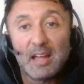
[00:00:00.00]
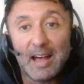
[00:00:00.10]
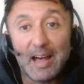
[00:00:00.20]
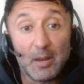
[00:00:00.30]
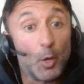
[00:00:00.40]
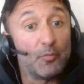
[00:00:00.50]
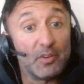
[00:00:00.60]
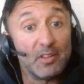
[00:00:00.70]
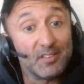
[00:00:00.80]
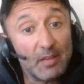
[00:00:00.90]
and hopefully
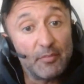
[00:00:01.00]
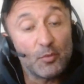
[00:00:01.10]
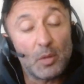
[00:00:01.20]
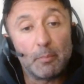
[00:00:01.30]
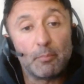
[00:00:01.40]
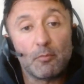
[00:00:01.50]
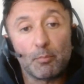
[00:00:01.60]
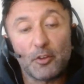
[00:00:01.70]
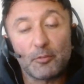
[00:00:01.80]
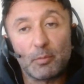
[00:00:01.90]
the safest way
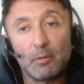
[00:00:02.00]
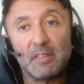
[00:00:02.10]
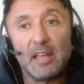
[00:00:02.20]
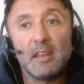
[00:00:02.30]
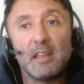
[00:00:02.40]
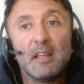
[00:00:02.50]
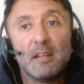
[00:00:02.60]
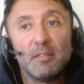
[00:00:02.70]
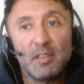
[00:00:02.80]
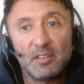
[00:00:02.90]
possible, then
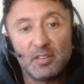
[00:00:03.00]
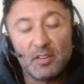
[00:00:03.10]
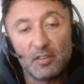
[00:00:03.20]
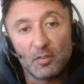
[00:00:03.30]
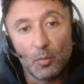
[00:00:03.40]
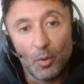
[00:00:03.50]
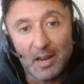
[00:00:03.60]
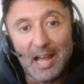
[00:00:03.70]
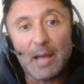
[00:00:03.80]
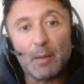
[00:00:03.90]
this is what
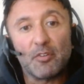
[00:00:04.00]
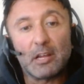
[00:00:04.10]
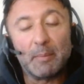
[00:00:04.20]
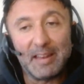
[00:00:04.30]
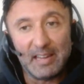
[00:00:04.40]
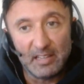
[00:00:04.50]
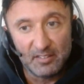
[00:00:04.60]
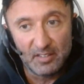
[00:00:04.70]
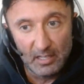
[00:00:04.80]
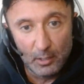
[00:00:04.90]
I would recommend. It is
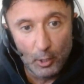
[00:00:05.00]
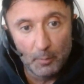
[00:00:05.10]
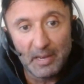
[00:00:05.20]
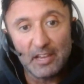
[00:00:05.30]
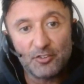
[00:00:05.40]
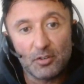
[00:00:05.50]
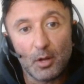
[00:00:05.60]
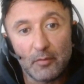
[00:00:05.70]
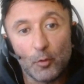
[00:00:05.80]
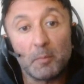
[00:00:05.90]
the culmination
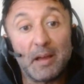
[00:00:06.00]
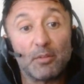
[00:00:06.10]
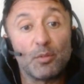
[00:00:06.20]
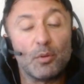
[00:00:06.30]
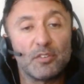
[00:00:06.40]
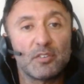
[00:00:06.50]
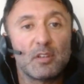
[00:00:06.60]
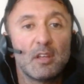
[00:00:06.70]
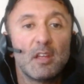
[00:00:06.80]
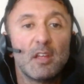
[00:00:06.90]
of all my thoughts
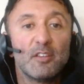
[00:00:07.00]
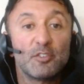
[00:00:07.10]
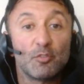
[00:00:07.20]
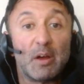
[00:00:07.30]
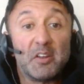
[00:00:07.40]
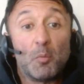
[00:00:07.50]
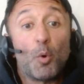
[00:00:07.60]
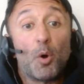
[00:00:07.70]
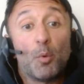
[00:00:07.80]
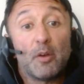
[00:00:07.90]
surrounding
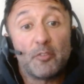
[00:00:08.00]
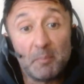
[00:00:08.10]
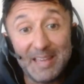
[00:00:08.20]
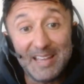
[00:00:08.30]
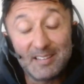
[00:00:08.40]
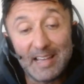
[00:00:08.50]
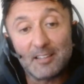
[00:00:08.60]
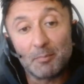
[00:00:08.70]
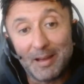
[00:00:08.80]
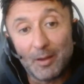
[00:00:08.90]
what worked for me to get
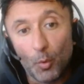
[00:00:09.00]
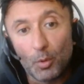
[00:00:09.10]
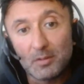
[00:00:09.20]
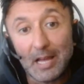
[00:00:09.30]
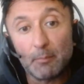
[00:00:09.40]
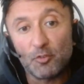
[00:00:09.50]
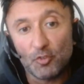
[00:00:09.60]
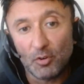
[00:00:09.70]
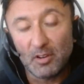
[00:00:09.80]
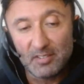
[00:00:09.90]
to my all-time
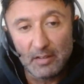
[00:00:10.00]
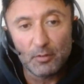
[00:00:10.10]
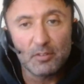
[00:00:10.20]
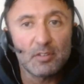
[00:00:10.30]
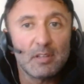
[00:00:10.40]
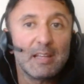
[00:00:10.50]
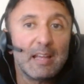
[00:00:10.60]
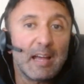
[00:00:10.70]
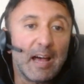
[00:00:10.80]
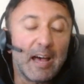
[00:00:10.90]
strongest levels
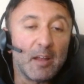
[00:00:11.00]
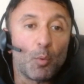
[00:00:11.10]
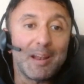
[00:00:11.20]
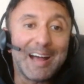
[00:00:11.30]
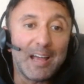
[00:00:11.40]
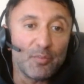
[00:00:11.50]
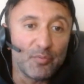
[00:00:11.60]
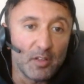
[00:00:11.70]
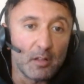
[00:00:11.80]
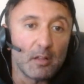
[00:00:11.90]
and what I
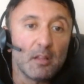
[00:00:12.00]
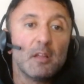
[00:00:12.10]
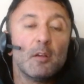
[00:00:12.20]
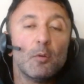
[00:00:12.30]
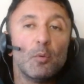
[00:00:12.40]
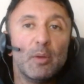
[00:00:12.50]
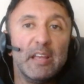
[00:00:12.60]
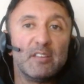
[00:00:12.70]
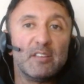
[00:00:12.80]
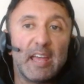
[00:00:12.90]
feel
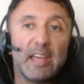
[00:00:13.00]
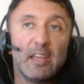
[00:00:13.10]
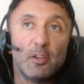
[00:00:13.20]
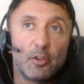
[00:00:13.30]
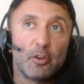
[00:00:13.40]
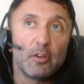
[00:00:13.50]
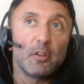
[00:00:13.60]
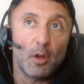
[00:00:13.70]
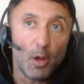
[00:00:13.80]
is a good